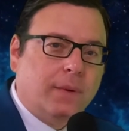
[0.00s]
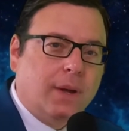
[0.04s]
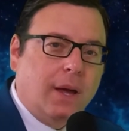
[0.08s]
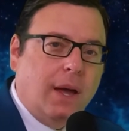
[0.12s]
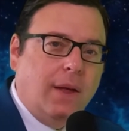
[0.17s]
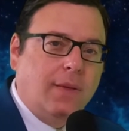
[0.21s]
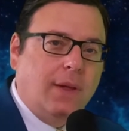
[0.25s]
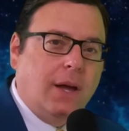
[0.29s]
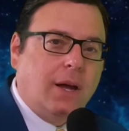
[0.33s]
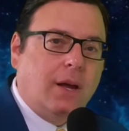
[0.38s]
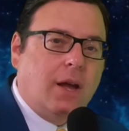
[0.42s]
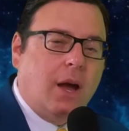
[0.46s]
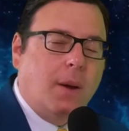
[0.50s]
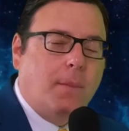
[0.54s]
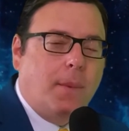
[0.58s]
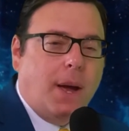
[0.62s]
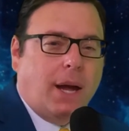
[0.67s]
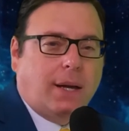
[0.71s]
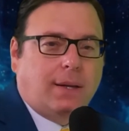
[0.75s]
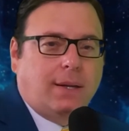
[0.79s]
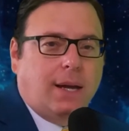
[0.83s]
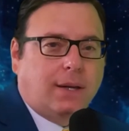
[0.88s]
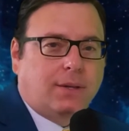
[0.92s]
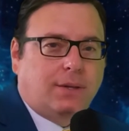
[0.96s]
And then come
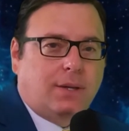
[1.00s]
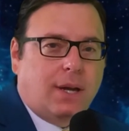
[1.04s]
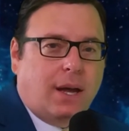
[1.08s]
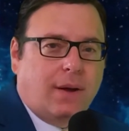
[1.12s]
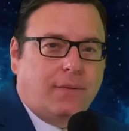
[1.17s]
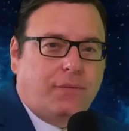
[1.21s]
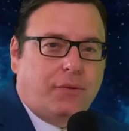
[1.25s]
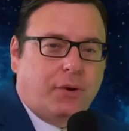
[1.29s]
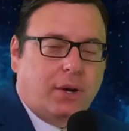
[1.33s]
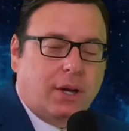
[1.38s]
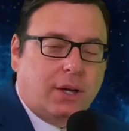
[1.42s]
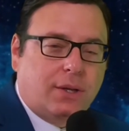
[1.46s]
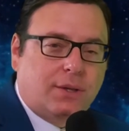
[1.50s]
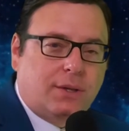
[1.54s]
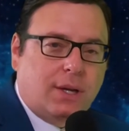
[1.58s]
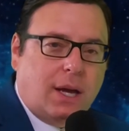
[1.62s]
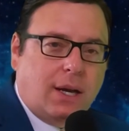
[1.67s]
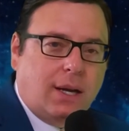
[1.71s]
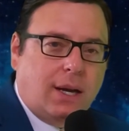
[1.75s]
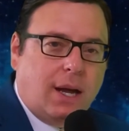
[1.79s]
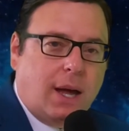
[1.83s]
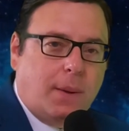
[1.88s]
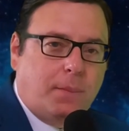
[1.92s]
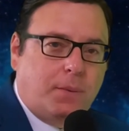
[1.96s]
back next time for an
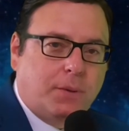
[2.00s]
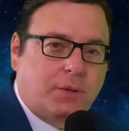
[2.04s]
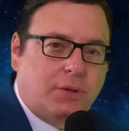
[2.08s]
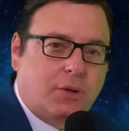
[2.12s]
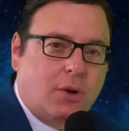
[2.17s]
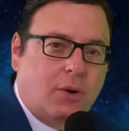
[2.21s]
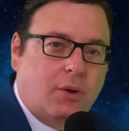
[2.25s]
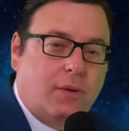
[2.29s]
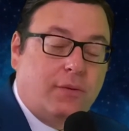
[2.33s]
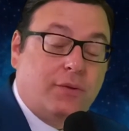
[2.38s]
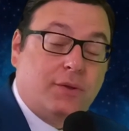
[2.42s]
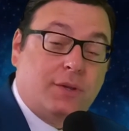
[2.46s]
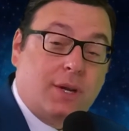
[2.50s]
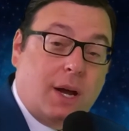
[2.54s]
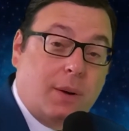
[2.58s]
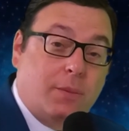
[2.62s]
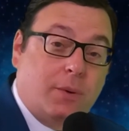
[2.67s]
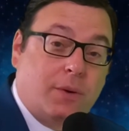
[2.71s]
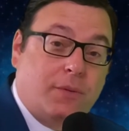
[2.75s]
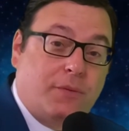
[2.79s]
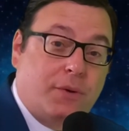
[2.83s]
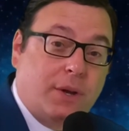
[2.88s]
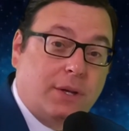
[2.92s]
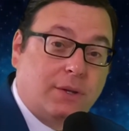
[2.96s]
exciting episode of Cyber
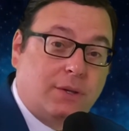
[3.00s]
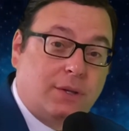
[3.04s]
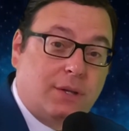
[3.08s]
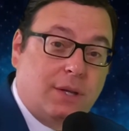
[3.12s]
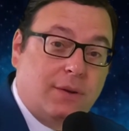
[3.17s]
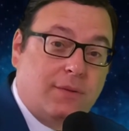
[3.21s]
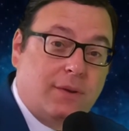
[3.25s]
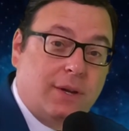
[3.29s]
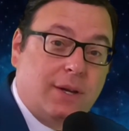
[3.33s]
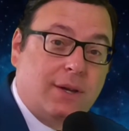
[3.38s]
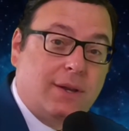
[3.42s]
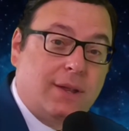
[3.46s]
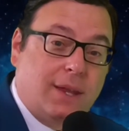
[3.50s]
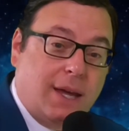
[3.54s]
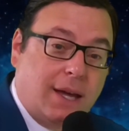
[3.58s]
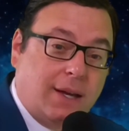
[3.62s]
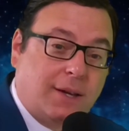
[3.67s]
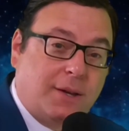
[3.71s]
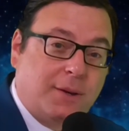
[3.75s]
Defense TV. Thank